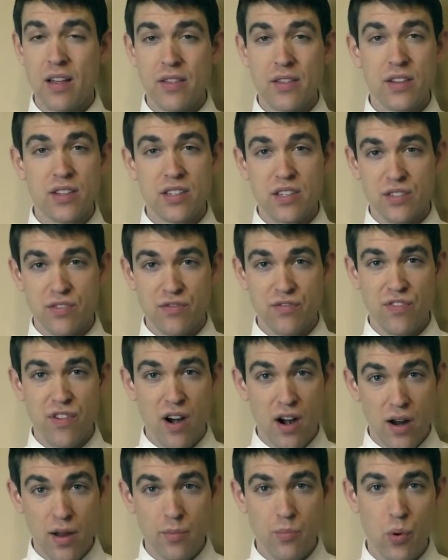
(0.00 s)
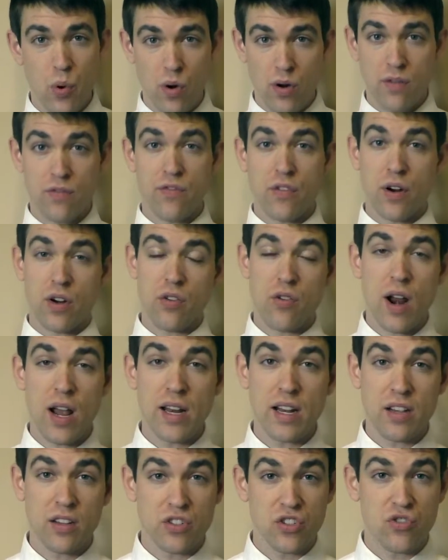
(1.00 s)
this is very important for
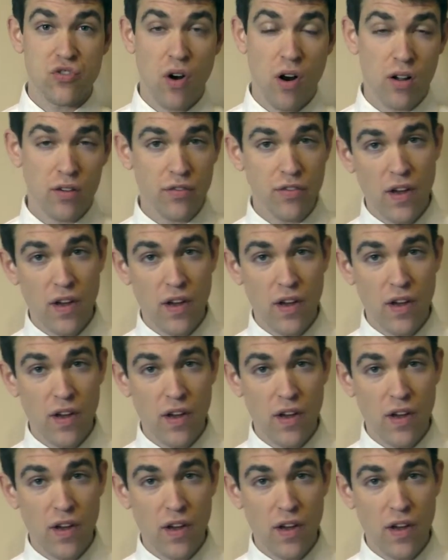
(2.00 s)
creating a strong